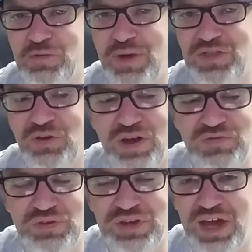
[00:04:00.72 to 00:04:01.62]
about the
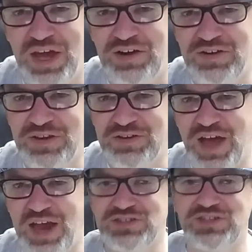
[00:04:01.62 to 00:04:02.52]
Grateful Dead, or they're
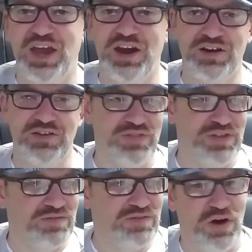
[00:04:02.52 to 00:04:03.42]
kind of scared of
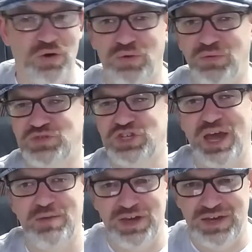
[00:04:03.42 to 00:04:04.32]
the whole
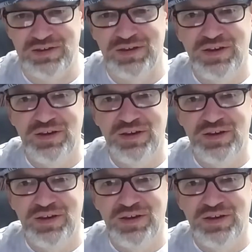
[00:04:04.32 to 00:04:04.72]
jammy,